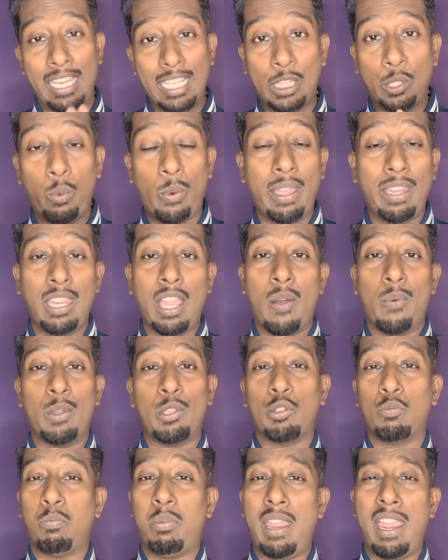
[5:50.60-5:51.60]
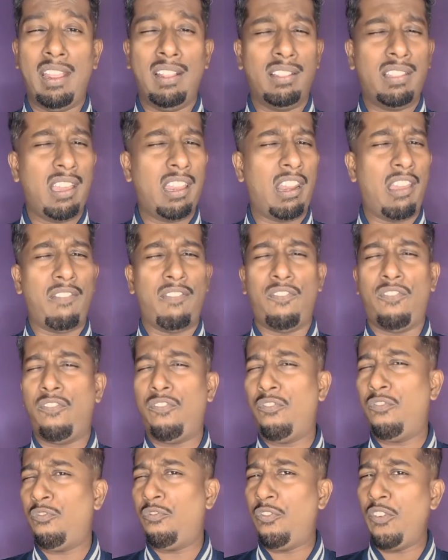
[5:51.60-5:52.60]
Lithuania was playing. They're a
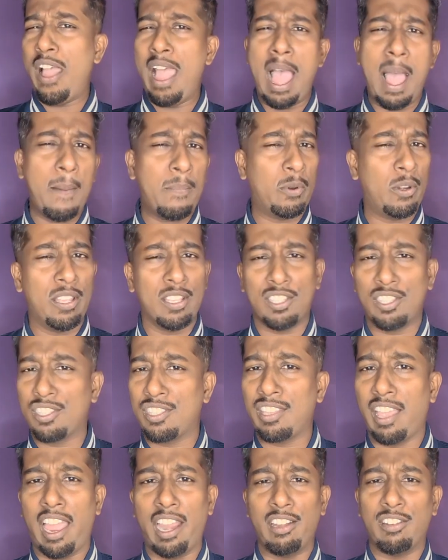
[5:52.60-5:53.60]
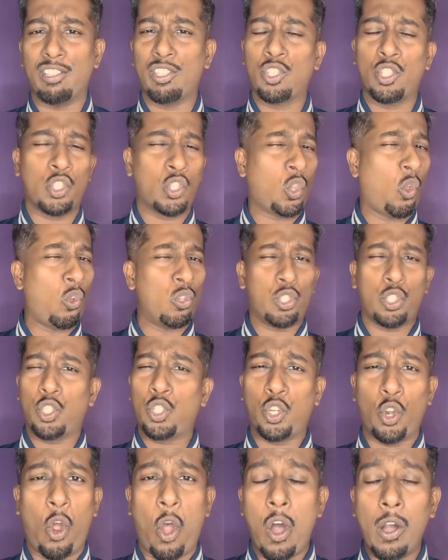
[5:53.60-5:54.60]
fabulous side, so
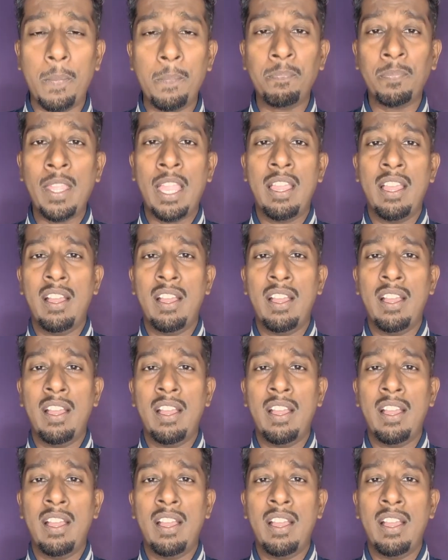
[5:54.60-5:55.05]
strong.